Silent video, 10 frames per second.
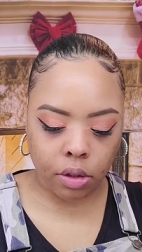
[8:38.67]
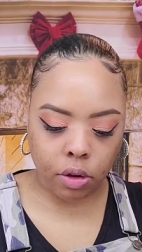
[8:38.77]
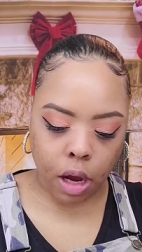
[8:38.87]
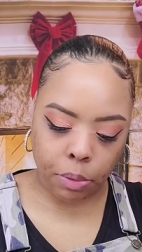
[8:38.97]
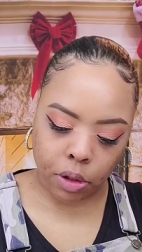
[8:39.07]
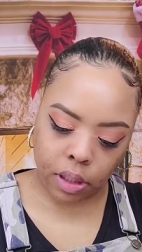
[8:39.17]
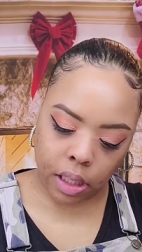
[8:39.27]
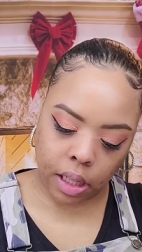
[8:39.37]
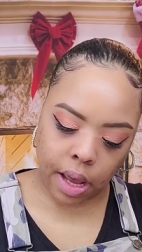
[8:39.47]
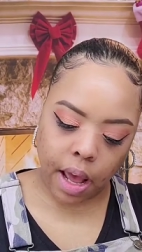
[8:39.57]
So I'm
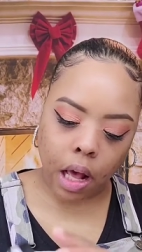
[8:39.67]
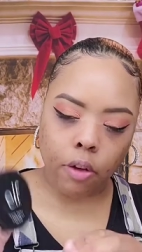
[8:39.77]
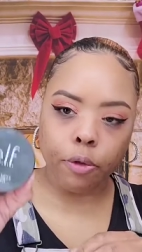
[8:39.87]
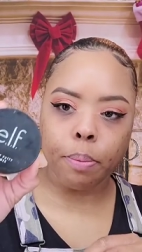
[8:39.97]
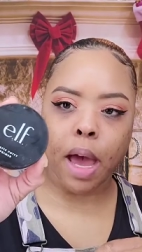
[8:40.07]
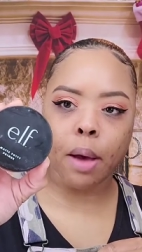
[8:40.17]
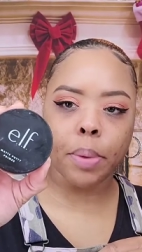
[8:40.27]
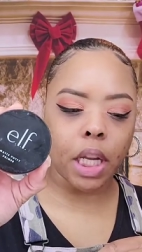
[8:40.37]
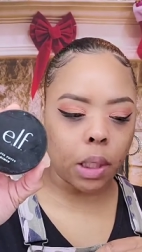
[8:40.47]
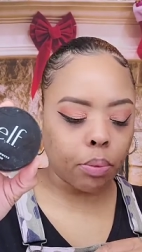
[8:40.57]
using the e.l.f. Matte
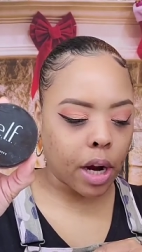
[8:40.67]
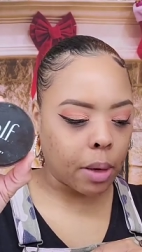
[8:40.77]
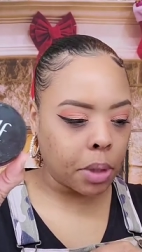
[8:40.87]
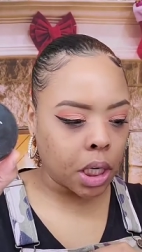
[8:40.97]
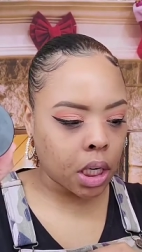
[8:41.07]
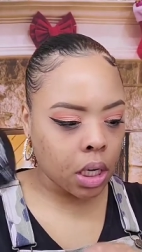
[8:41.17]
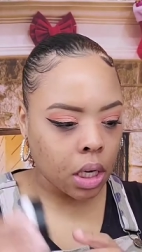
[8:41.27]
Putty Primer.